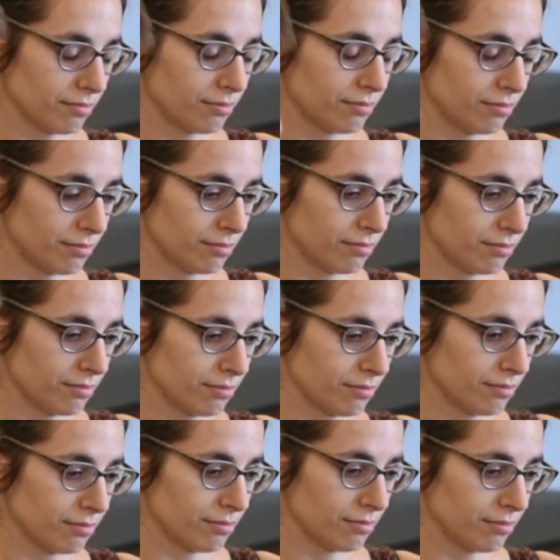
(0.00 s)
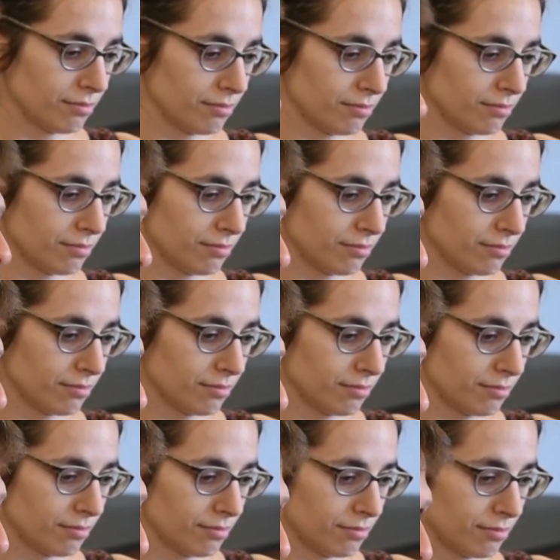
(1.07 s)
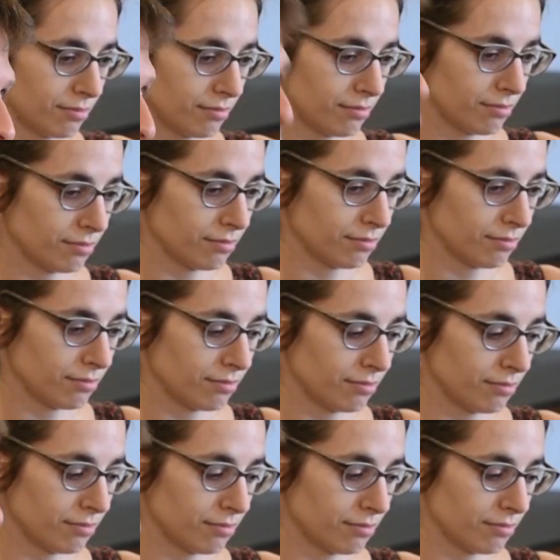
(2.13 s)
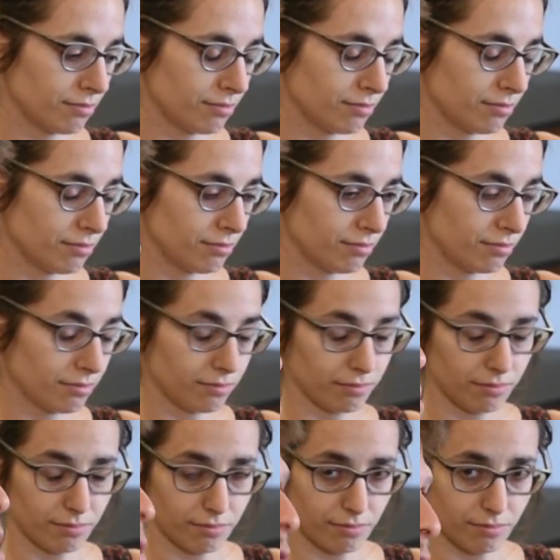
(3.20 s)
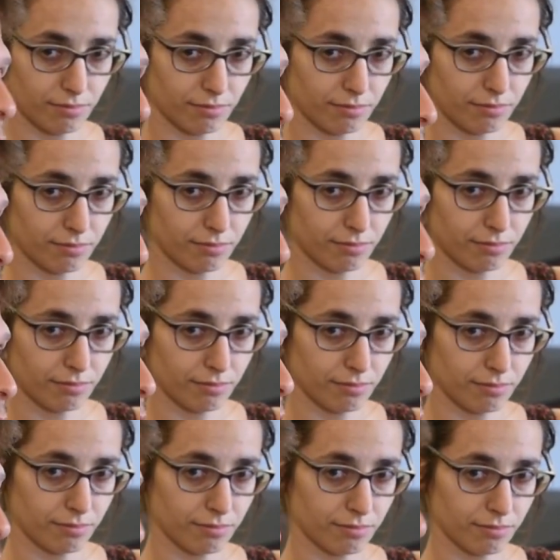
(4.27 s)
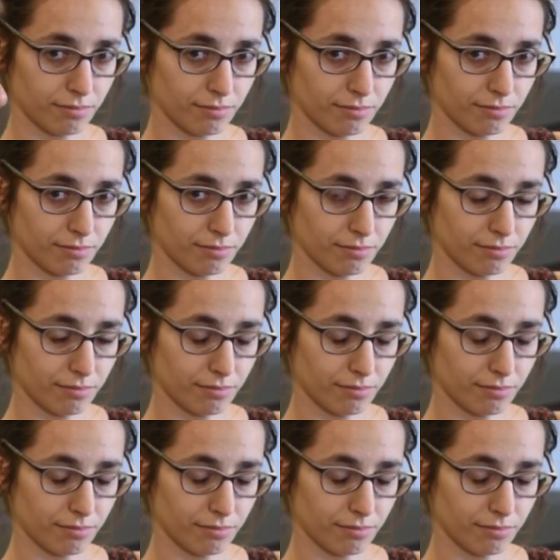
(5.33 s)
This person isn't speaking.